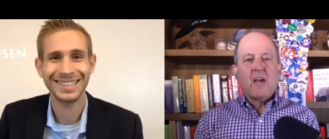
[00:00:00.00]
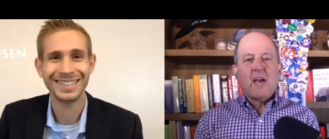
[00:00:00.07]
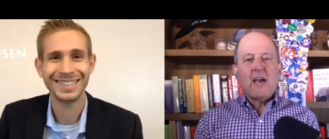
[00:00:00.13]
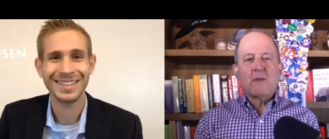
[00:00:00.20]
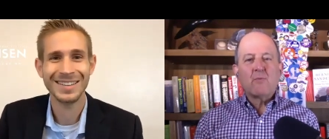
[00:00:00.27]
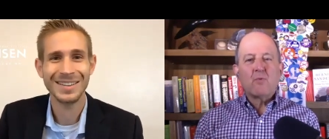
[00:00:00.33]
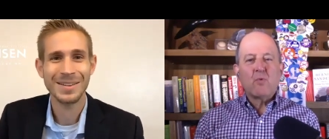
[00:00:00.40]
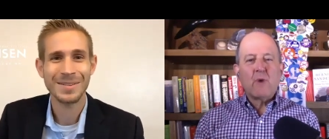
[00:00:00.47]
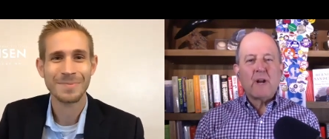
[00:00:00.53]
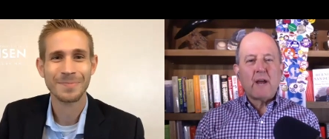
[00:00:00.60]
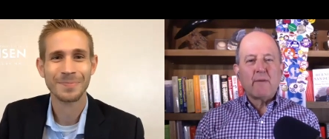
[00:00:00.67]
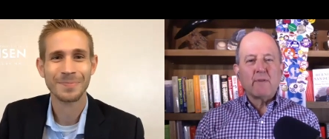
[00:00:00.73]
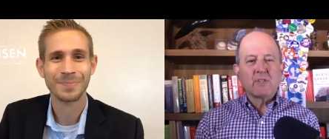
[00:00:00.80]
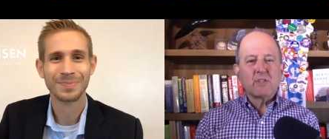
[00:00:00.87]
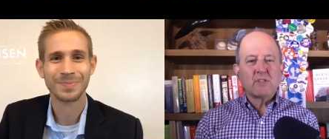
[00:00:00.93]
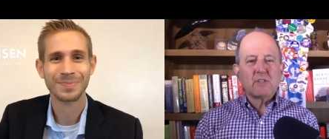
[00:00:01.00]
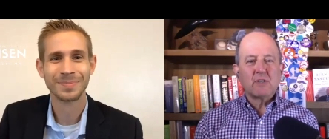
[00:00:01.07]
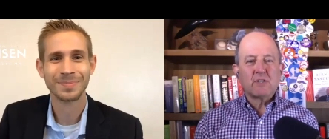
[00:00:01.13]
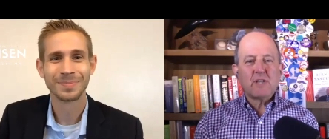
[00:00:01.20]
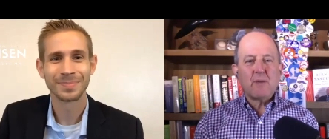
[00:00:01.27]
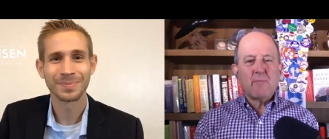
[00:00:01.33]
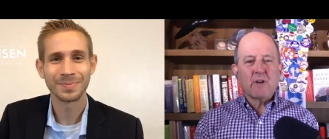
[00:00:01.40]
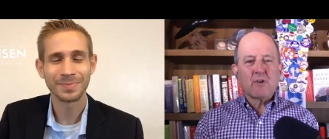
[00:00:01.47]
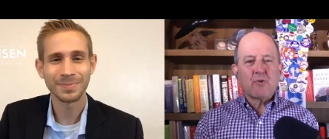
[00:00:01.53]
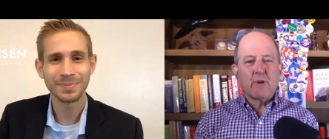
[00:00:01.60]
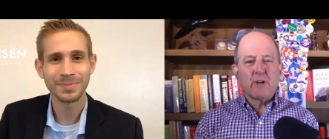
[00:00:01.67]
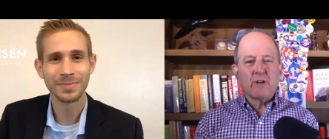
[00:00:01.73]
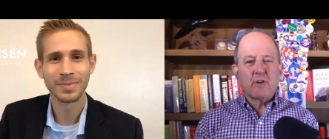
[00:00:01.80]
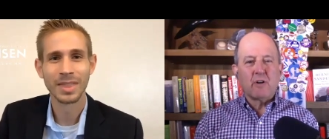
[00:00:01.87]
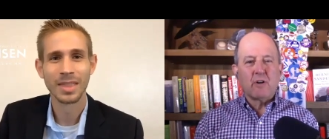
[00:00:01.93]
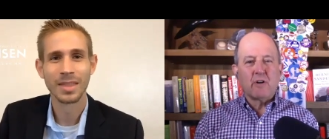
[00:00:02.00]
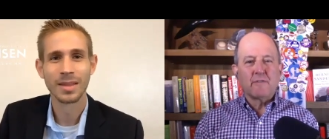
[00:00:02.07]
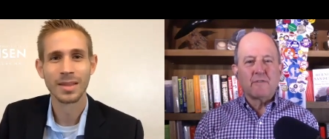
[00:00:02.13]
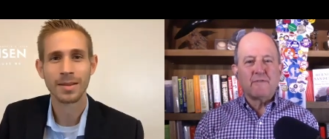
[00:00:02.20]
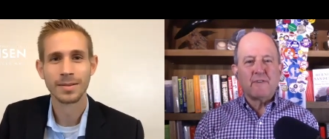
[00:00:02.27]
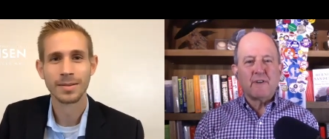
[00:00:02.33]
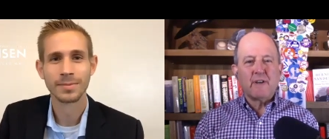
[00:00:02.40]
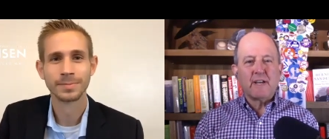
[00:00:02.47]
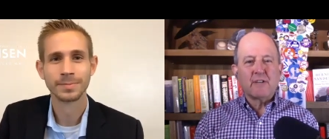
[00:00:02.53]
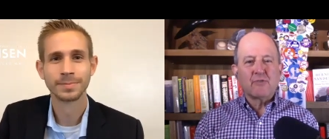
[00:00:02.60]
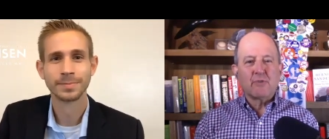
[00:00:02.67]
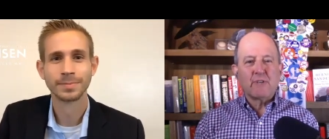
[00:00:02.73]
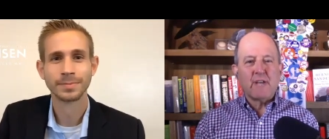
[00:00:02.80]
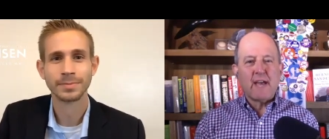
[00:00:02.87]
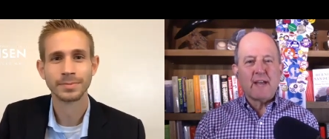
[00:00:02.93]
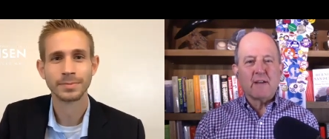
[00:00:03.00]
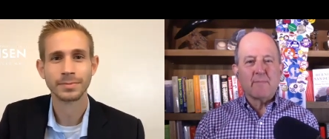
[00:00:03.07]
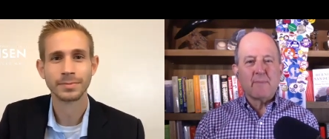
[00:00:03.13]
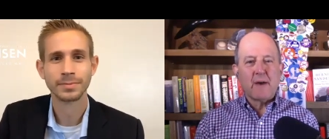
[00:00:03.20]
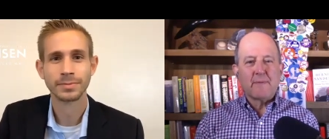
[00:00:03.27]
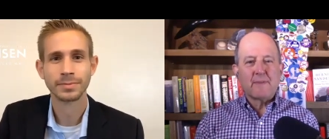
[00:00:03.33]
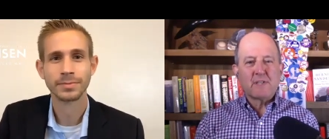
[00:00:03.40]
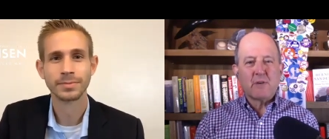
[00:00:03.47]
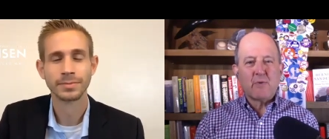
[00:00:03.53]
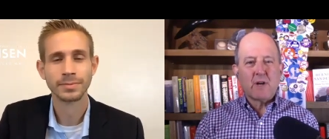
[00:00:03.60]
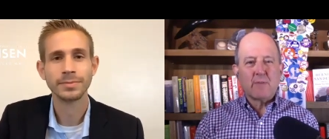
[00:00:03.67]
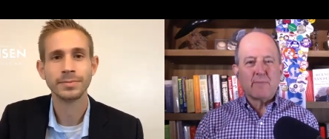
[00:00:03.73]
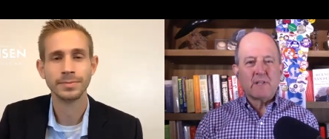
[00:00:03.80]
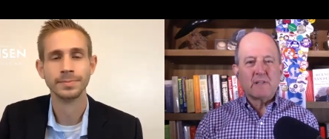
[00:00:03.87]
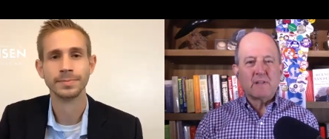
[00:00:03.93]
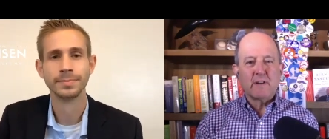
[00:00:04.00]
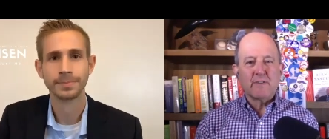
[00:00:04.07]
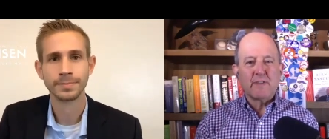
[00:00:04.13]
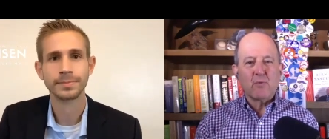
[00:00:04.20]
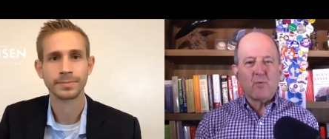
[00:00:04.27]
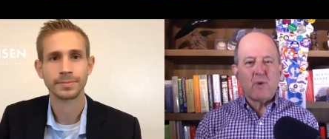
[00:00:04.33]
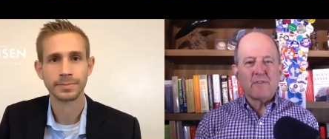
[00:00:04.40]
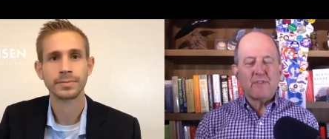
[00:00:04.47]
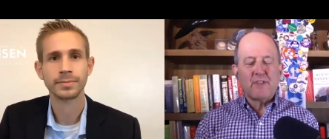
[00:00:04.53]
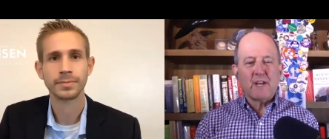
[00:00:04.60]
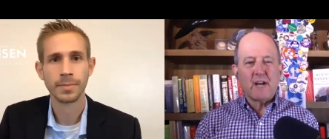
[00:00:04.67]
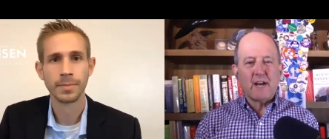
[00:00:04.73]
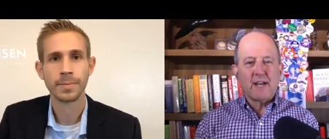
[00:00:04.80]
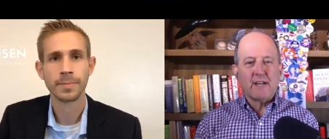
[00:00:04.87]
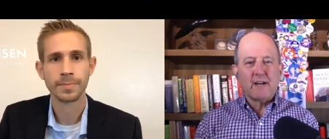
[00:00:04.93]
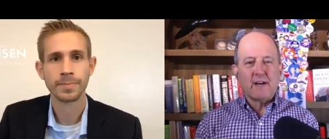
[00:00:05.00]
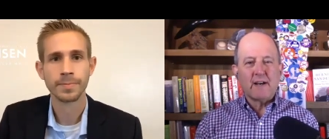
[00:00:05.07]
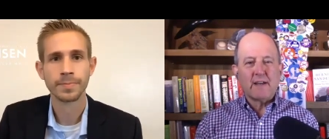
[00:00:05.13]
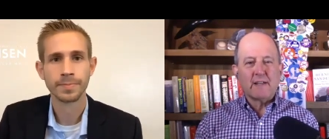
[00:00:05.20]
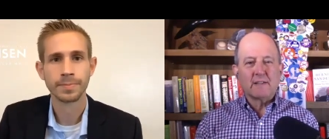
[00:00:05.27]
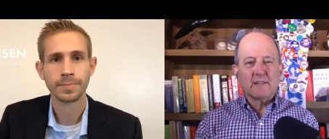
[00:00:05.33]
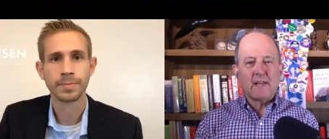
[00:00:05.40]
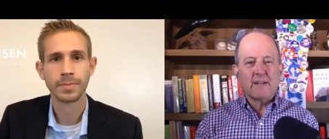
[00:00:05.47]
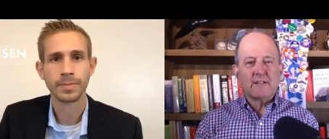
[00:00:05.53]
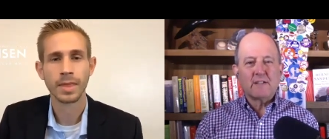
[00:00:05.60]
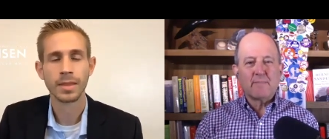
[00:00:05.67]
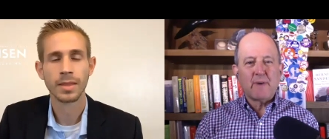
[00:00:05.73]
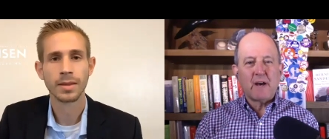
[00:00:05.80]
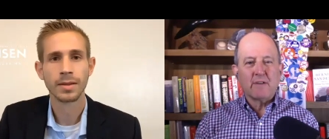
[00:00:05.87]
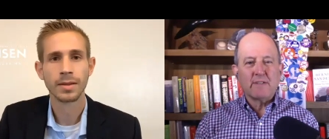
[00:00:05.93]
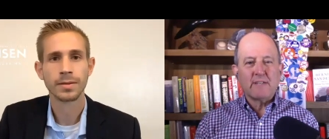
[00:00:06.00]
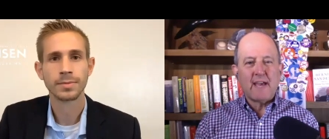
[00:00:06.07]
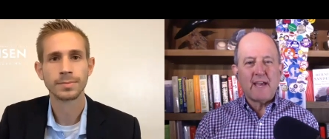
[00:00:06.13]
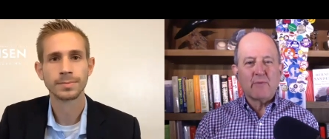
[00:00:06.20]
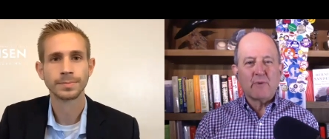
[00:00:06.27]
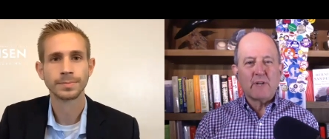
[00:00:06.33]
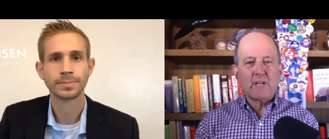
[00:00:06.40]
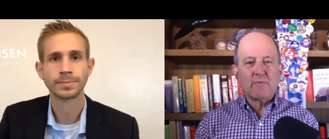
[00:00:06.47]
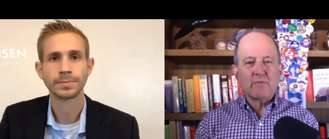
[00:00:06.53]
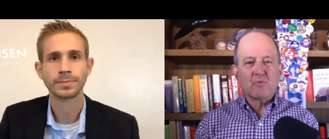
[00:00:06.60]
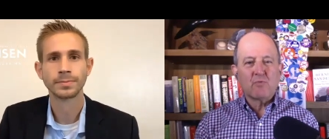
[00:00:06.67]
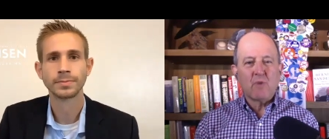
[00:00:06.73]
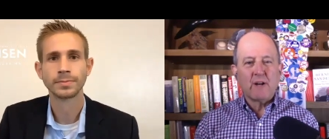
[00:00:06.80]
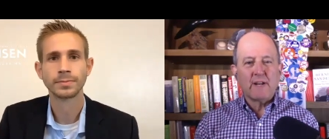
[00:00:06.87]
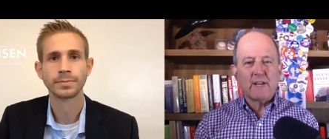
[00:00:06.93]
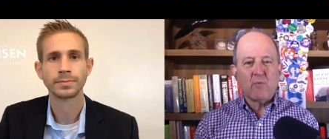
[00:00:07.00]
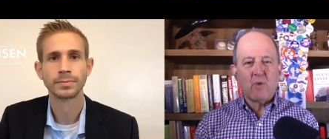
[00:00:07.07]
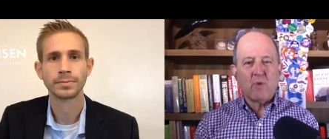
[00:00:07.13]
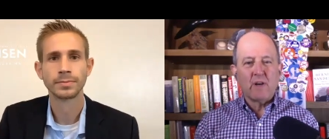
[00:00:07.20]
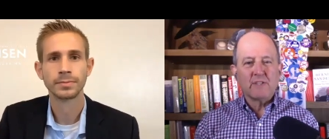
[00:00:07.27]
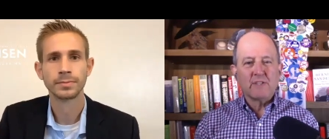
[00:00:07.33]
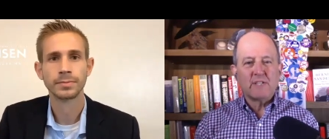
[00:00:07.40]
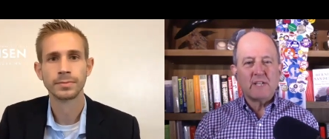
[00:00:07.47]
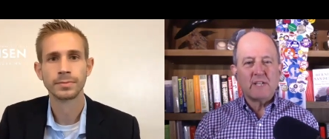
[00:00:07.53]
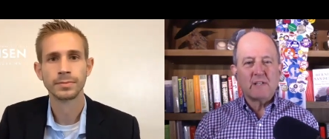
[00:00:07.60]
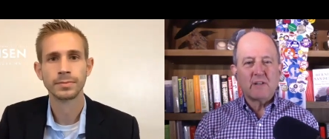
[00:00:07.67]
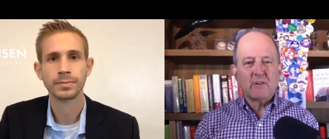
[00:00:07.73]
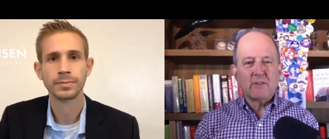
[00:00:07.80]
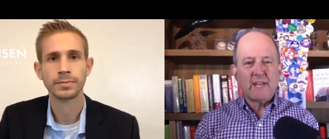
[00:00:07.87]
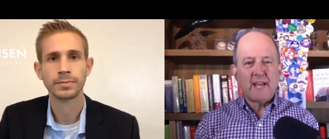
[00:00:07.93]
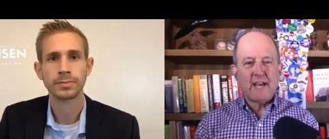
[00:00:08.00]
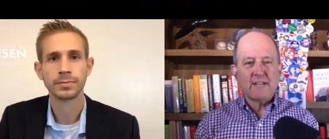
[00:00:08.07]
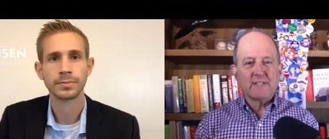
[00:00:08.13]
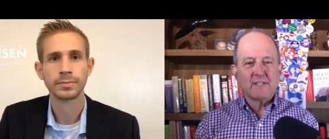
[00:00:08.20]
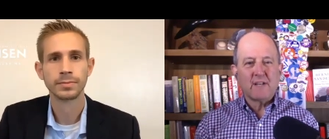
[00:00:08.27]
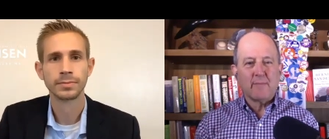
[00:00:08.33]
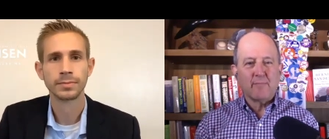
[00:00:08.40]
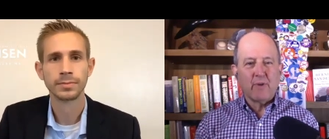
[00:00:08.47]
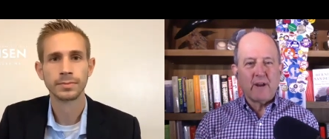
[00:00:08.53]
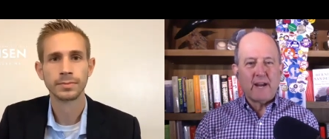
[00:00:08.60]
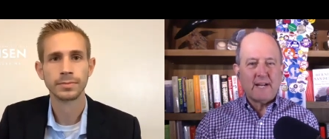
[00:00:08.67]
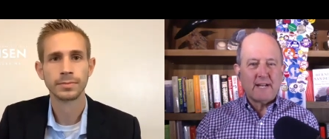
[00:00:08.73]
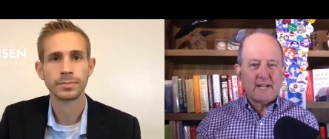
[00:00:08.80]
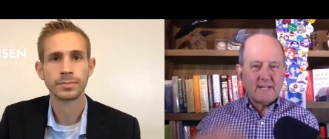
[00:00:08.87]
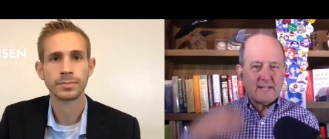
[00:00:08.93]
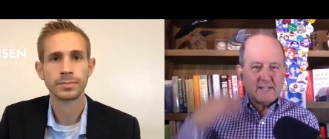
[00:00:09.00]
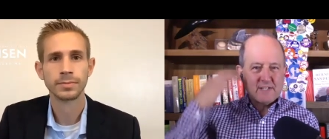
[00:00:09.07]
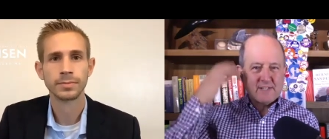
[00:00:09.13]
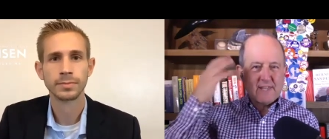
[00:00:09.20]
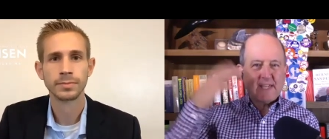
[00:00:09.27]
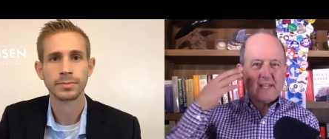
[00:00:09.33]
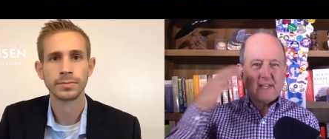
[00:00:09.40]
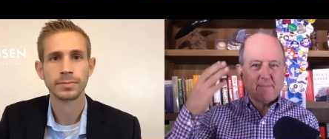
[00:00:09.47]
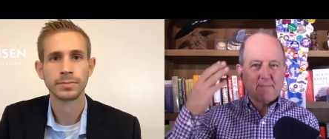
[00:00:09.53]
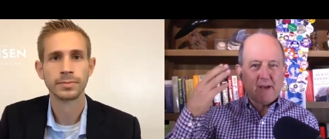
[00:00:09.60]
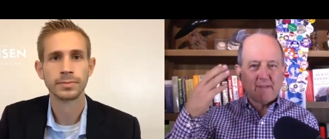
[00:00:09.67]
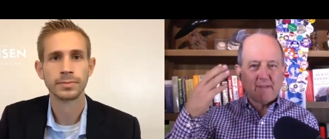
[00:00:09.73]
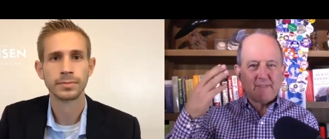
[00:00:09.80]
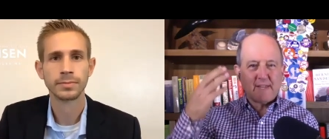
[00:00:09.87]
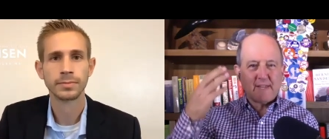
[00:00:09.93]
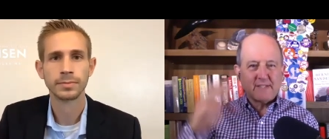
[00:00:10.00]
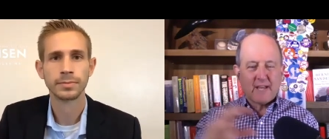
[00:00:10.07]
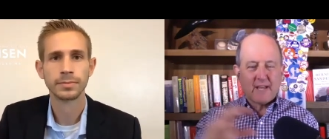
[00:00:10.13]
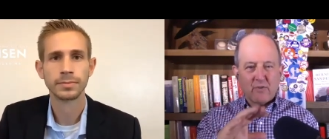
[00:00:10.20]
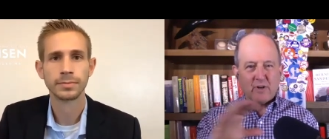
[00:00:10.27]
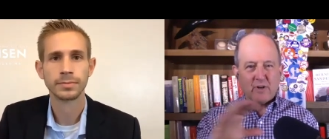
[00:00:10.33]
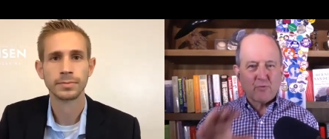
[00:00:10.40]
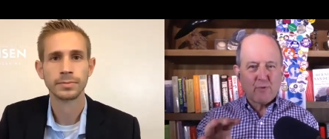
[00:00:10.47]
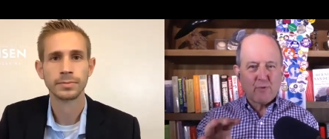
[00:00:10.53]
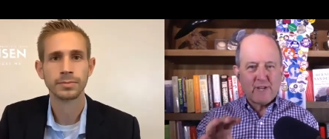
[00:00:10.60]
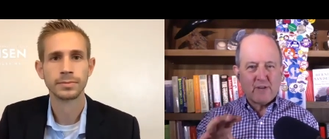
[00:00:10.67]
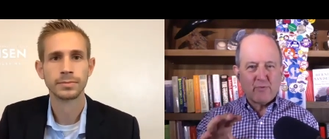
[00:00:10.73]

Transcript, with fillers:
Speaker 1: And when I was somewhat critical of Andrew Yang about this, I want to be clear that one thing I, I liked about Yang when he was running was he clearly has a brain and he's thinking about things. I don't agree